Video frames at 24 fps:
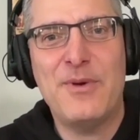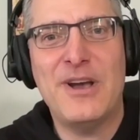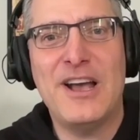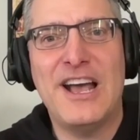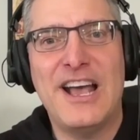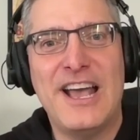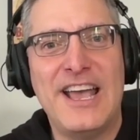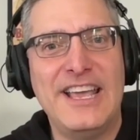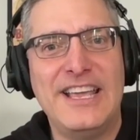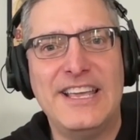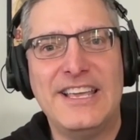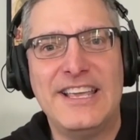
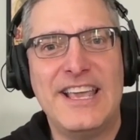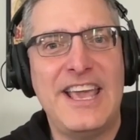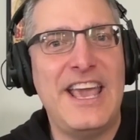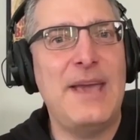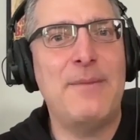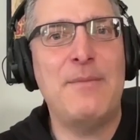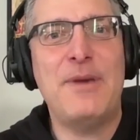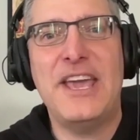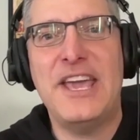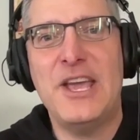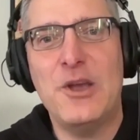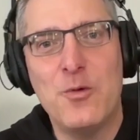by
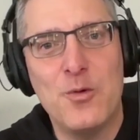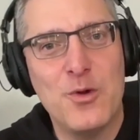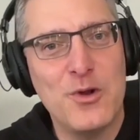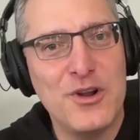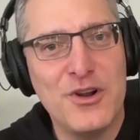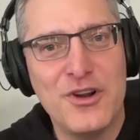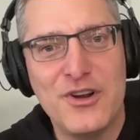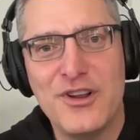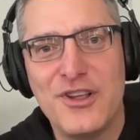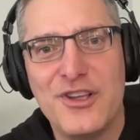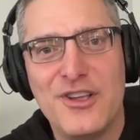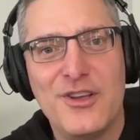Cam
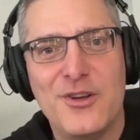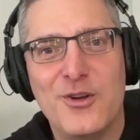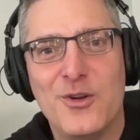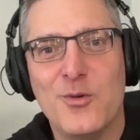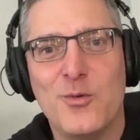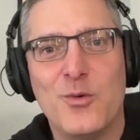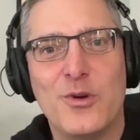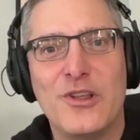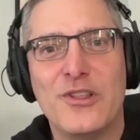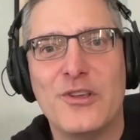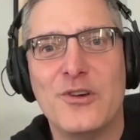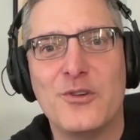Hayward
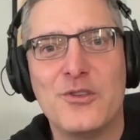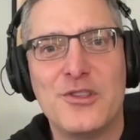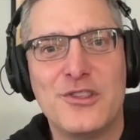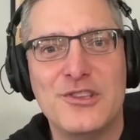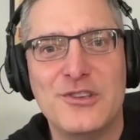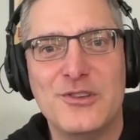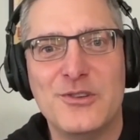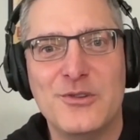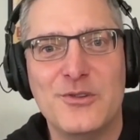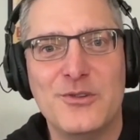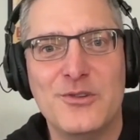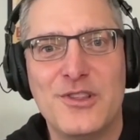or one of those
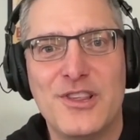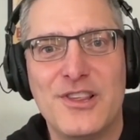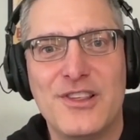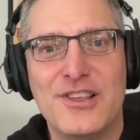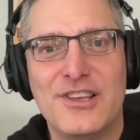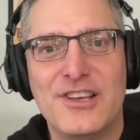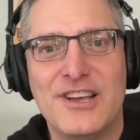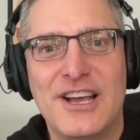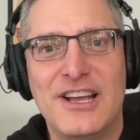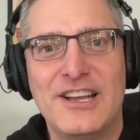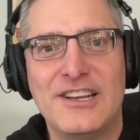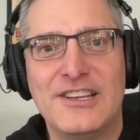
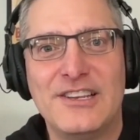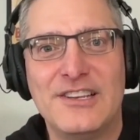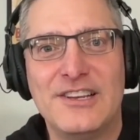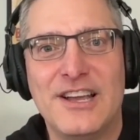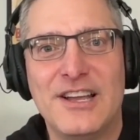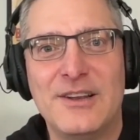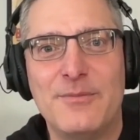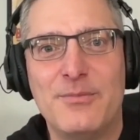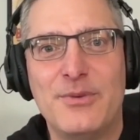dudes on